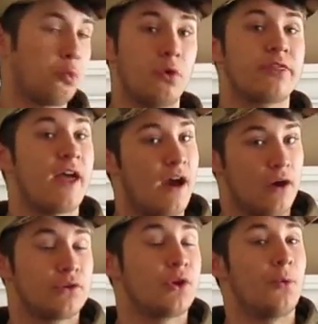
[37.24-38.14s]

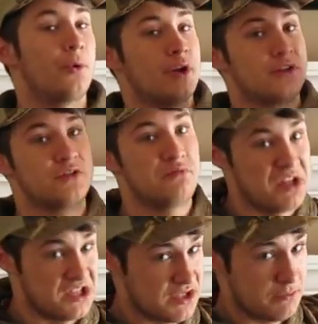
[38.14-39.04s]
without going to
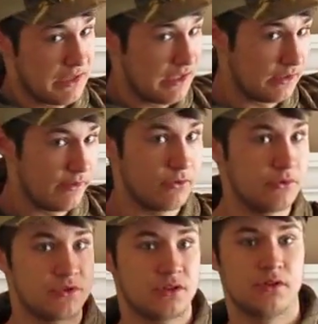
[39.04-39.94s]
PCP
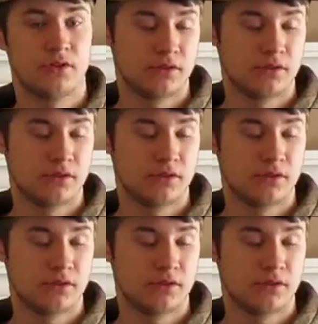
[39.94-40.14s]
levels.